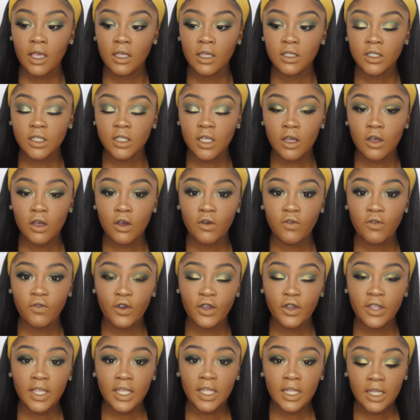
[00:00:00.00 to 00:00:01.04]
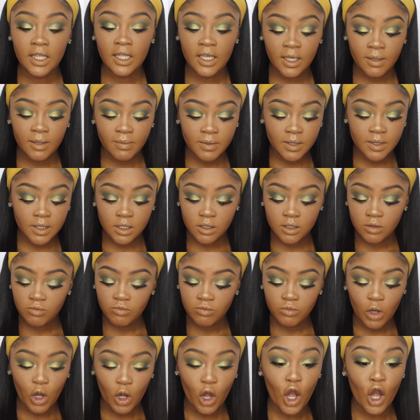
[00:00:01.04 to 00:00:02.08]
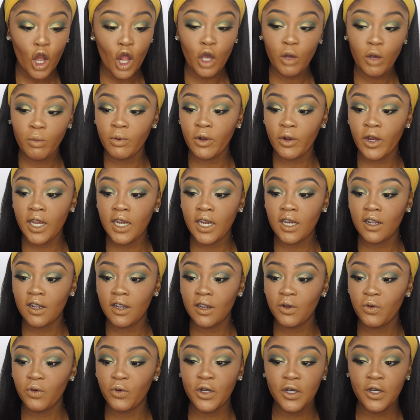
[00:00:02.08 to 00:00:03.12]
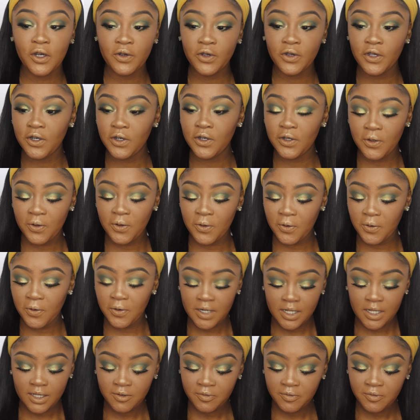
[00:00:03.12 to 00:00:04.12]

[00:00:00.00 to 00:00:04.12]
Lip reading: So for the lips, no brainer, we're doing nude.